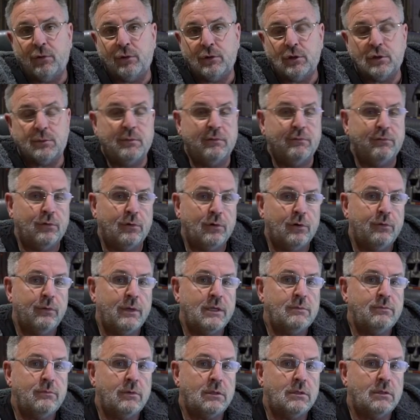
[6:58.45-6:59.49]
just before
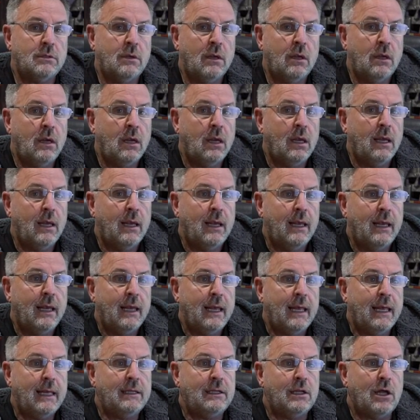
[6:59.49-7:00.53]
Christmas,
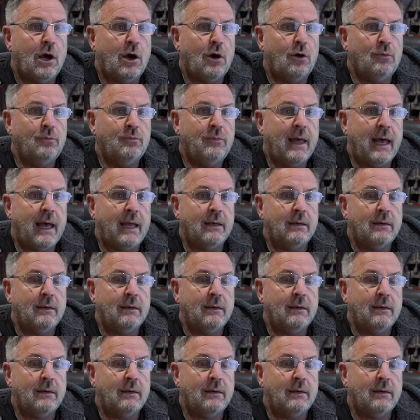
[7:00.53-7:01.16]
in the hope that